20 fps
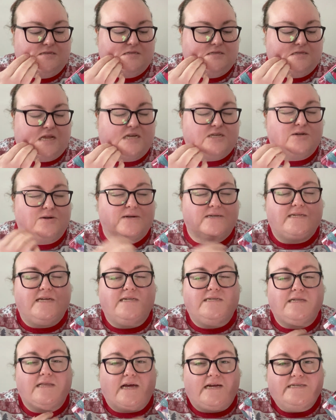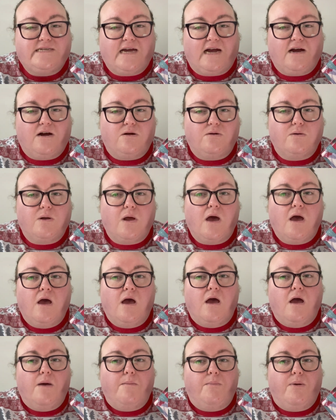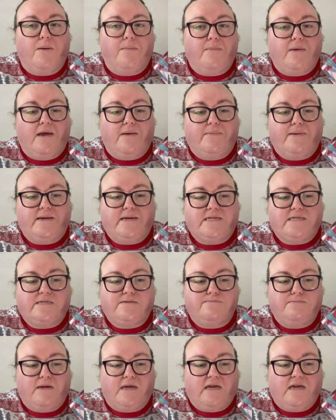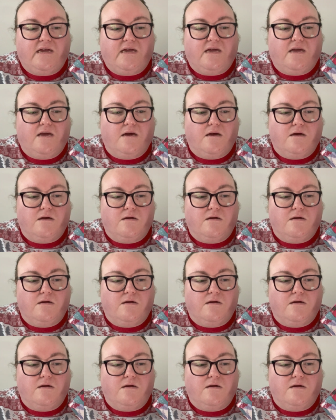I don't want to say it's a letdown, but maybe it's me,